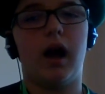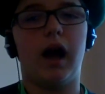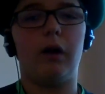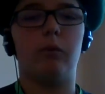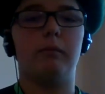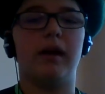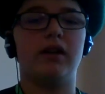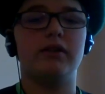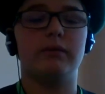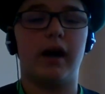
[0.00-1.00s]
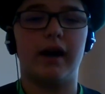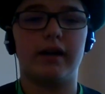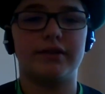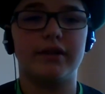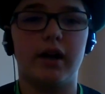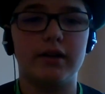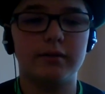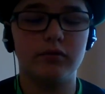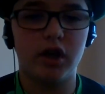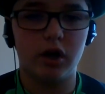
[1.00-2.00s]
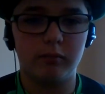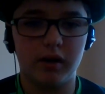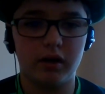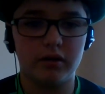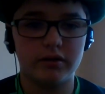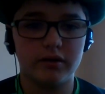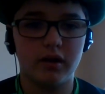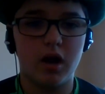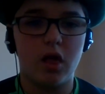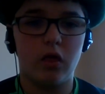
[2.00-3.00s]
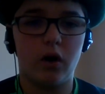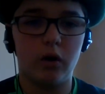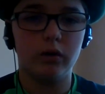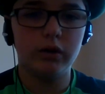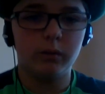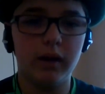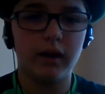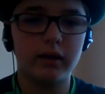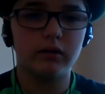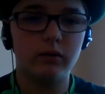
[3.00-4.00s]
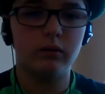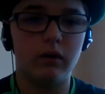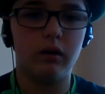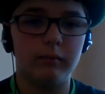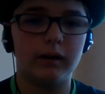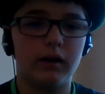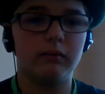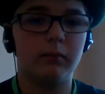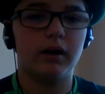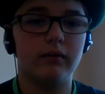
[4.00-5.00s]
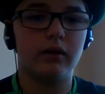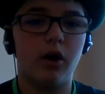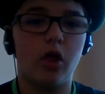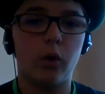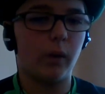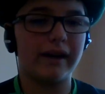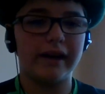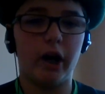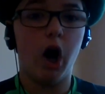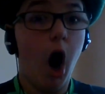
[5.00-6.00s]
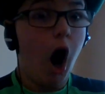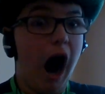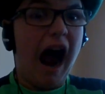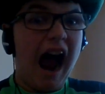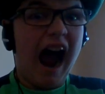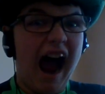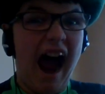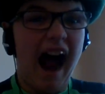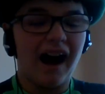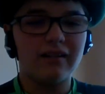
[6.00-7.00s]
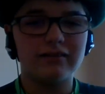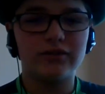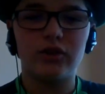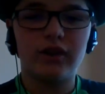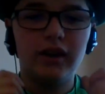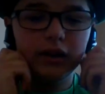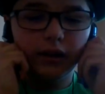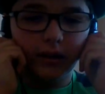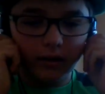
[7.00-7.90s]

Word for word: I will make you guys custom channel banners the only way I can do. Oh my god, what have an earthquake here? Just kidding.